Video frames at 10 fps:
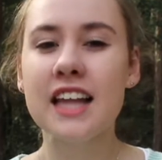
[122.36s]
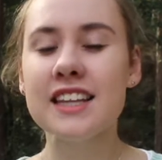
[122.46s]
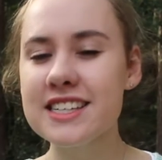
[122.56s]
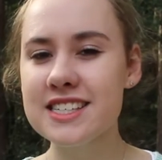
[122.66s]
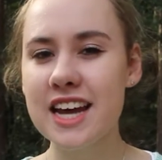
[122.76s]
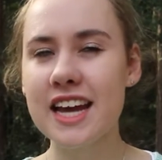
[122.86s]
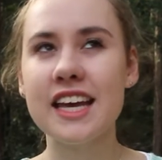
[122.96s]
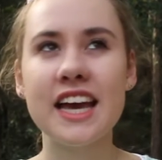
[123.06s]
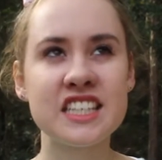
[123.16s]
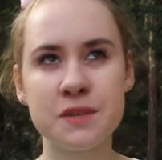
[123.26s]
Let's take
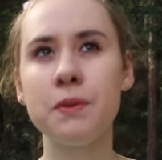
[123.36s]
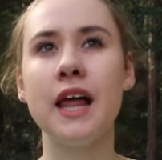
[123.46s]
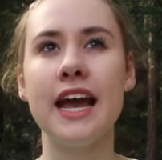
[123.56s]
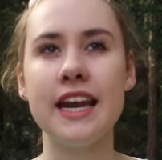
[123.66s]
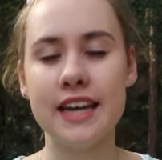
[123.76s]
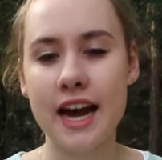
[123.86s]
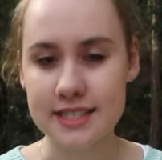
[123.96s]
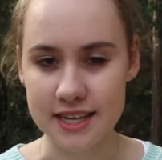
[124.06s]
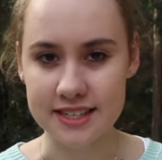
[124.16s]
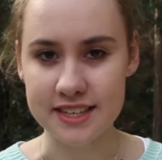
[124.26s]
explain
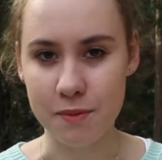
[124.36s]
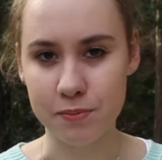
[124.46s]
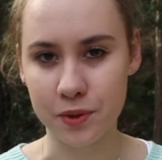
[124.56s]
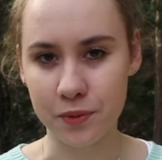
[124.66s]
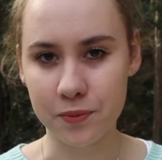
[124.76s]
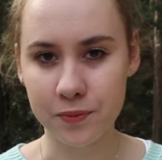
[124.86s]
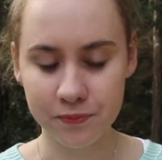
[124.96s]
as an example.